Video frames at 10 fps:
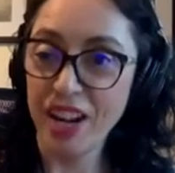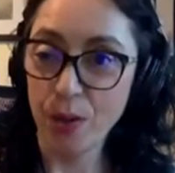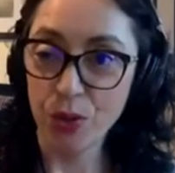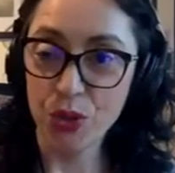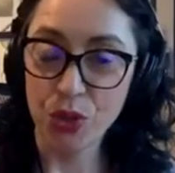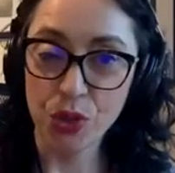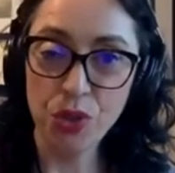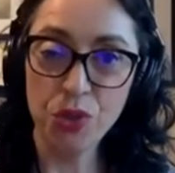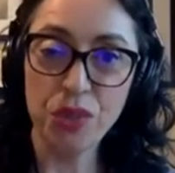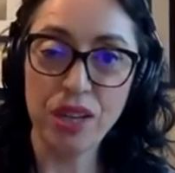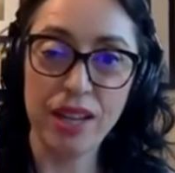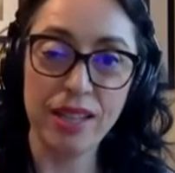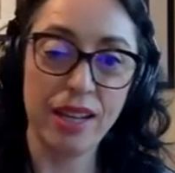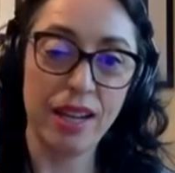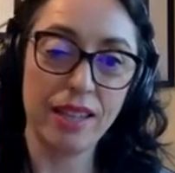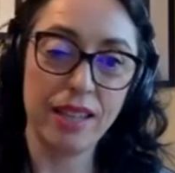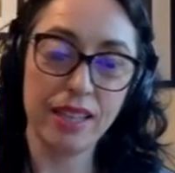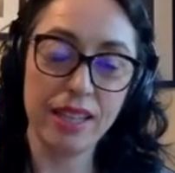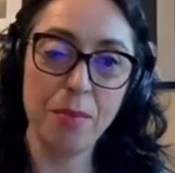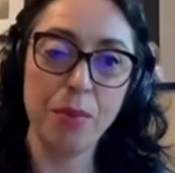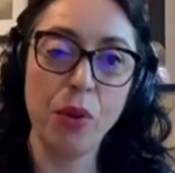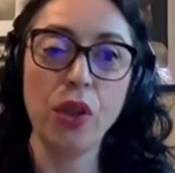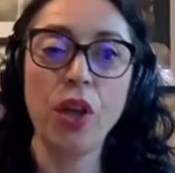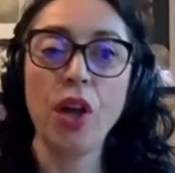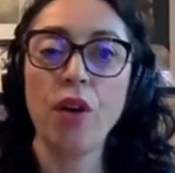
And I want to conclude with the last, last example